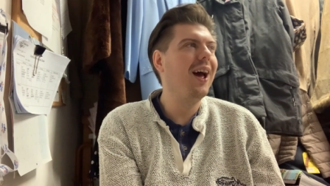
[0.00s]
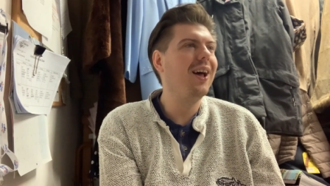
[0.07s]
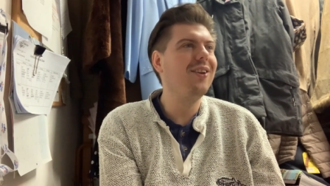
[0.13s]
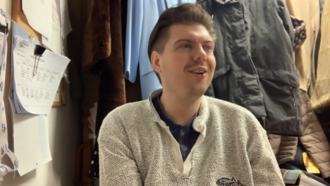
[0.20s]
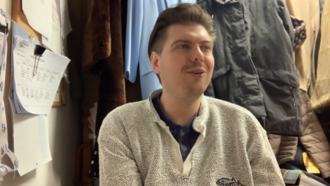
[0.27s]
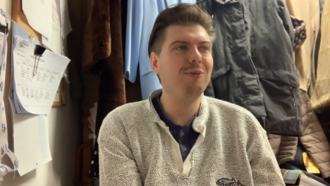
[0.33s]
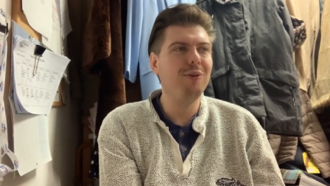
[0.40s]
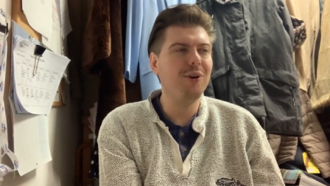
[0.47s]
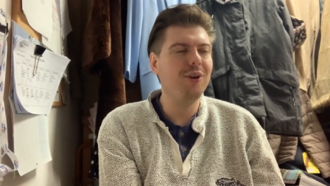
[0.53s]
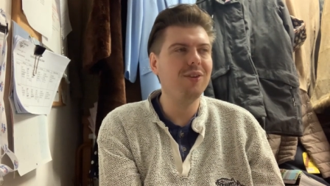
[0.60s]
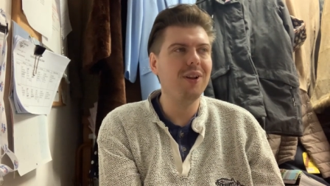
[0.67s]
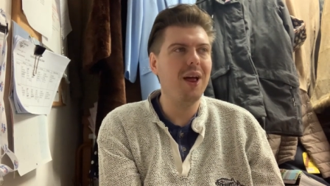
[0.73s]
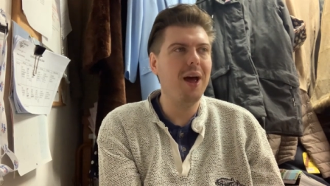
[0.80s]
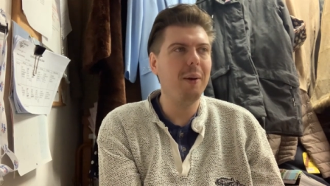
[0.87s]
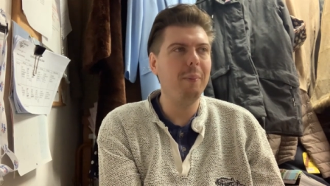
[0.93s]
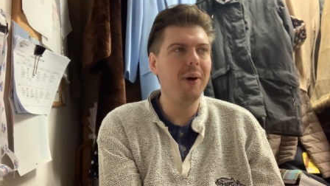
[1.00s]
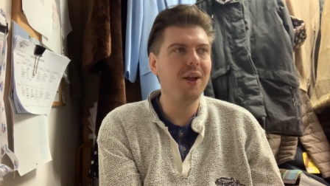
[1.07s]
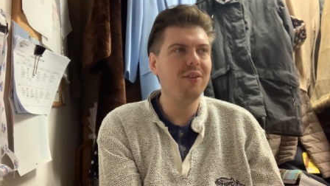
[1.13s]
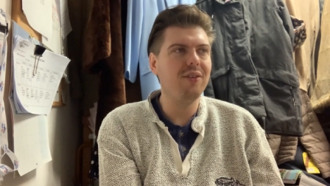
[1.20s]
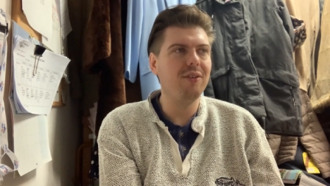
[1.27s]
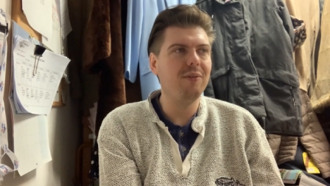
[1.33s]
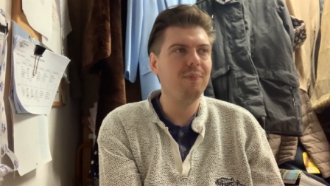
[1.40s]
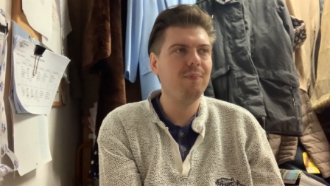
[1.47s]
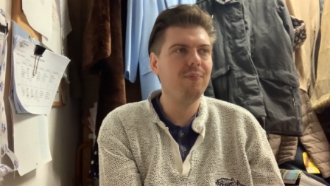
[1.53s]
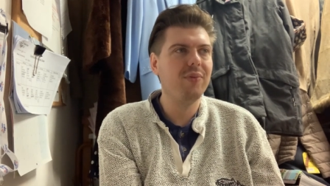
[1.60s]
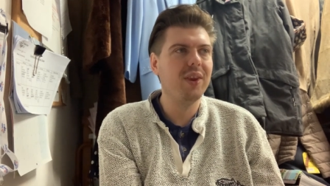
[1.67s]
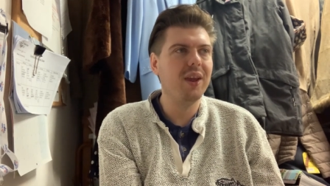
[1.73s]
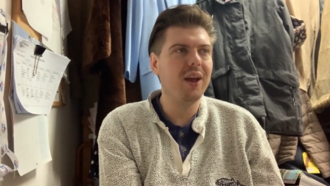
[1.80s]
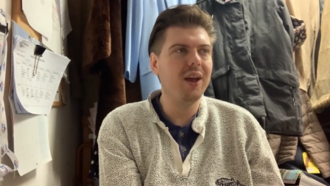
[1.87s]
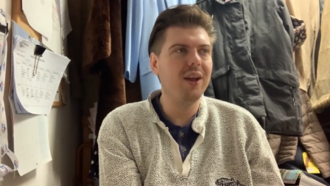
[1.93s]
I did a first line battle,
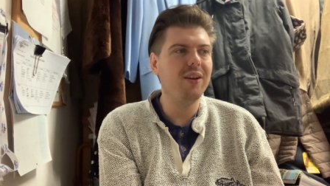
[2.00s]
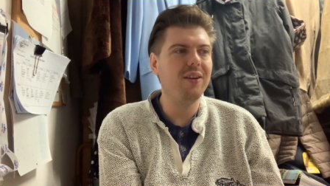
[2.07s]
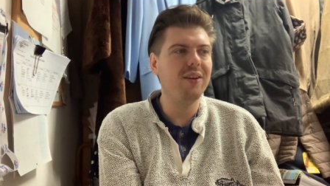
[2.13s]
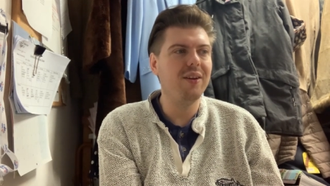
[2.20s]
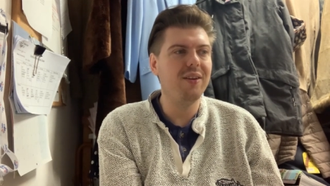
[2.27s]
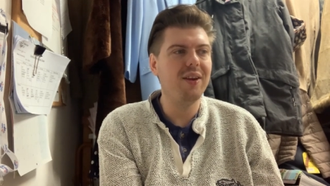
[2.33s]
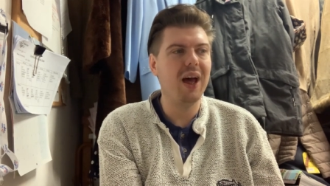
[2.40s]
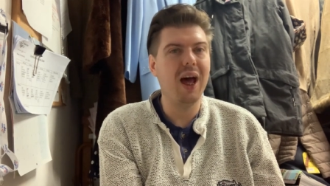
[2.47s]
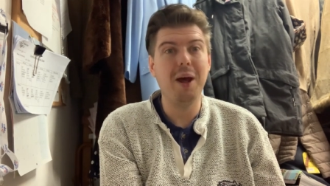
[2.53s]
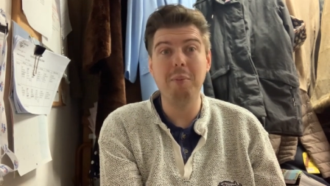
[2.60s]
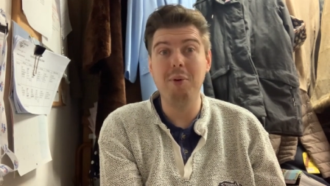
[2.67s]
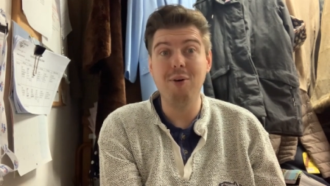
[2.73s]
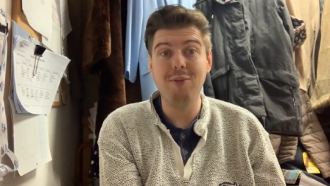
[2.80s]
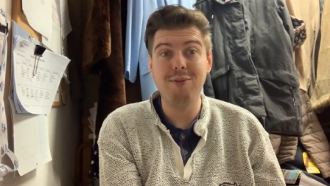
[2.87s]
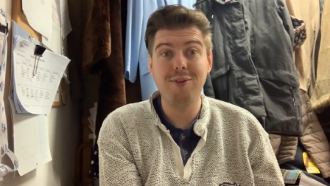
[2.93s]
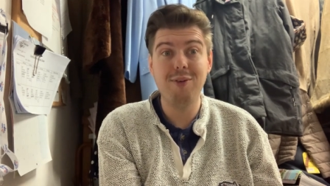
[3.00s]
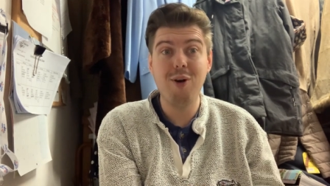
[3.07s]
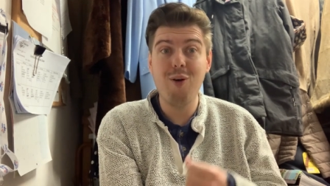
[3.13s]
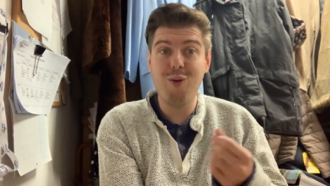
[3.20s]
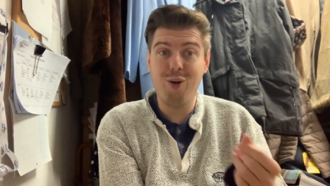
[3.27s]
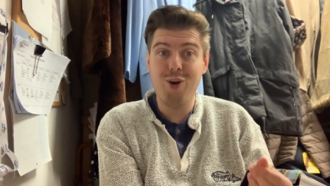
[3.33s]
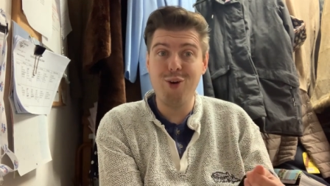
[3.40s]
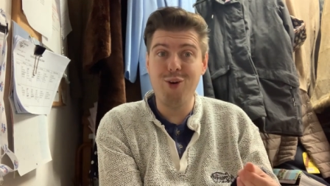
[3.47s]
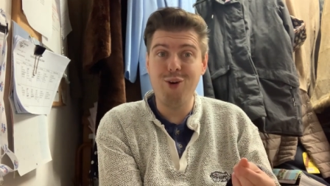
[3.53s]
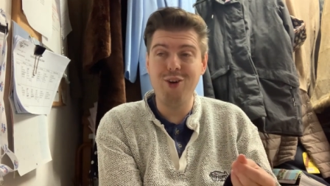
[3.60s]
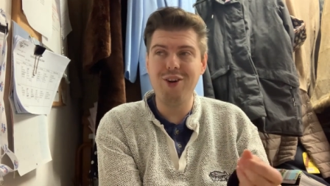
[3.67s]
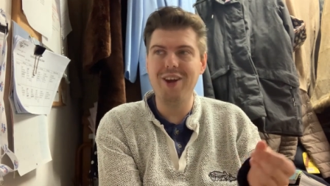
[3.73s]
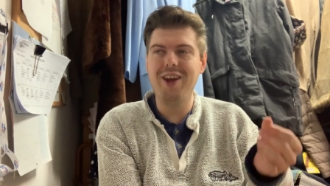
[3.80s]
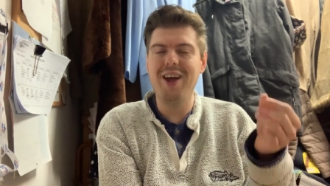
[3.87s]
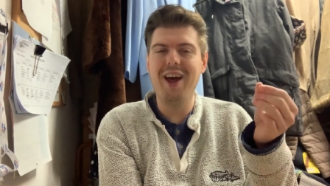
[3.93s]
and at the time of
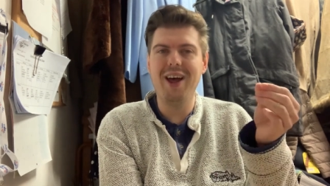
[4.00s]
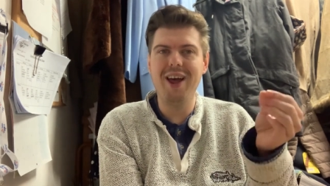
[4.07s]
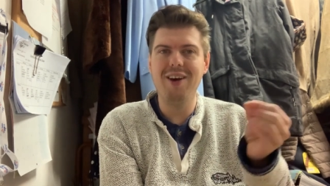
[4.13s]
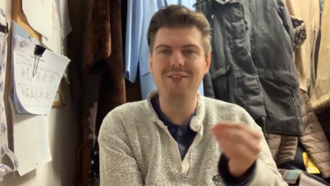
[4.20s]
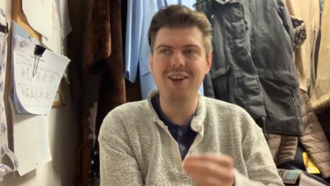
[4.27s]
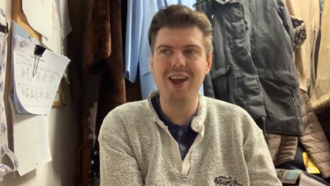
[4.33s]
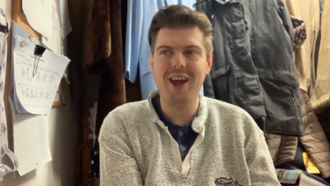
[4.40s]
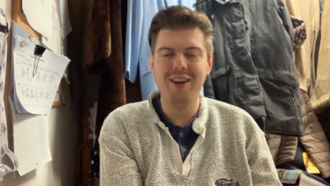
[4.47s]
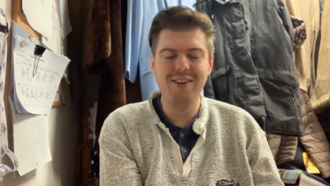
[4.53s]
recording, I haven't yet